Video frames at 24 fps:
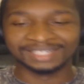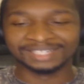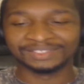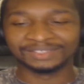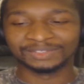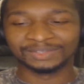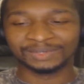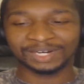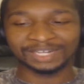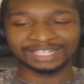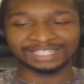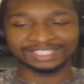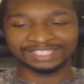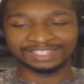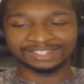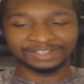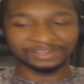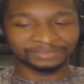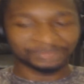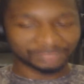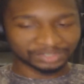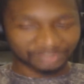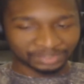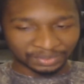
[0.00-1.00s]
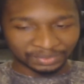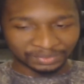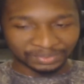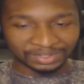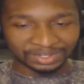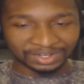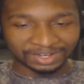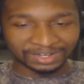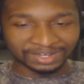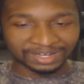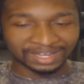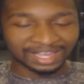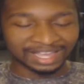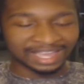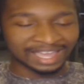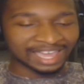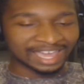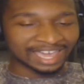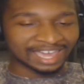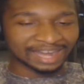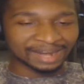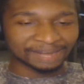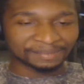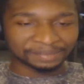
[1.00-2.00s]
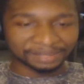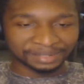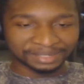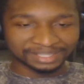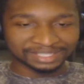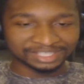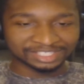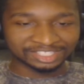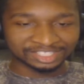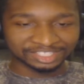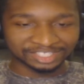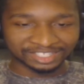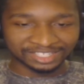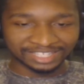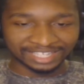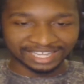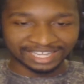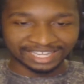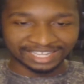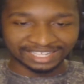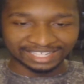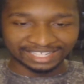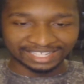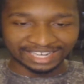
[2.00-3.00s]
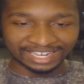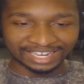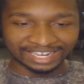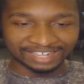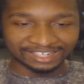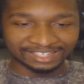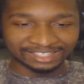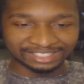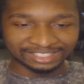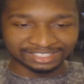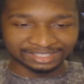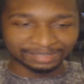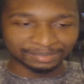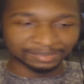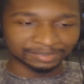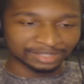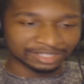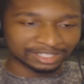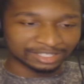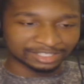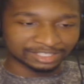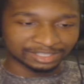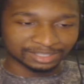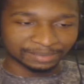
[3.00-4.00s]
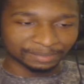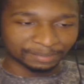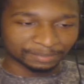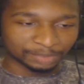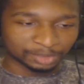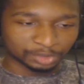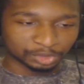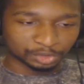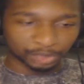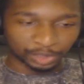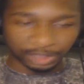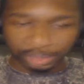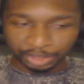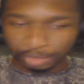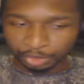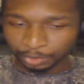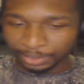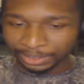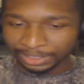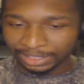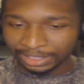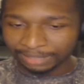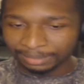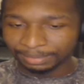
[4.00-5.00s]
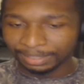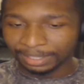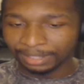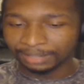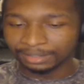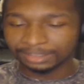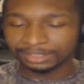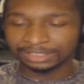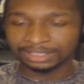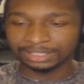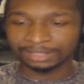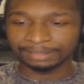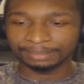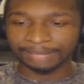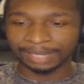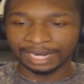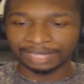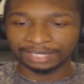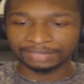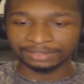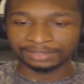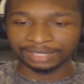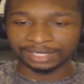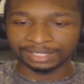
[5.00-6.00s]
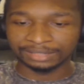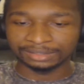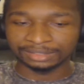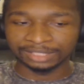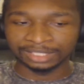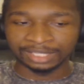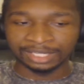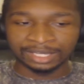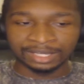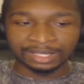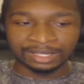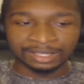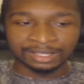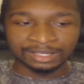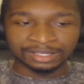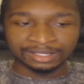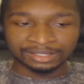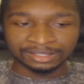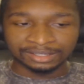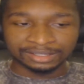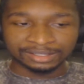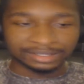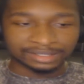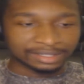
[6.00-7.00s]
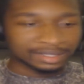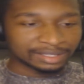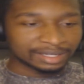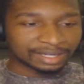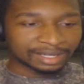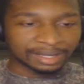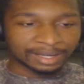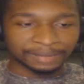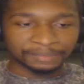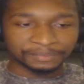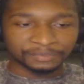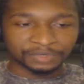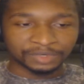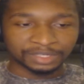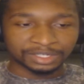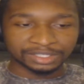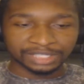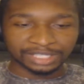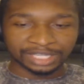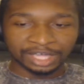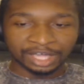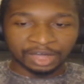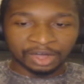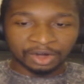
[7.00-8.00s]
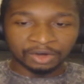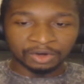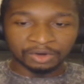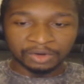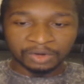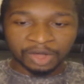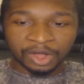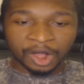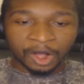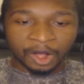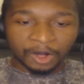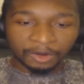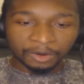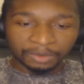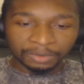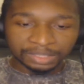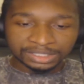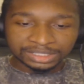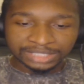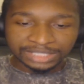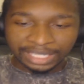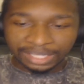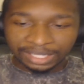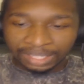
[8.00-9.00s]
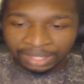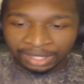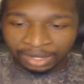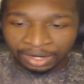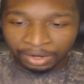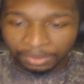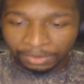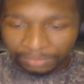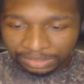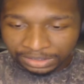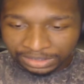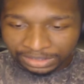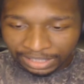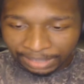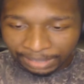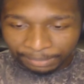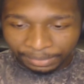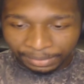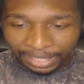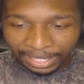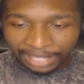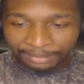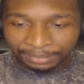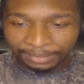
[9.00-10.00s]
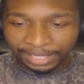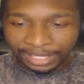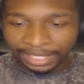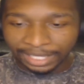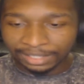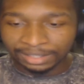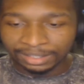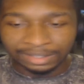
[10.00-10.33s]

We run it on for too long, and I'm pretty sure that there's some shrieking parents in the background. Wondering like, who is that black man?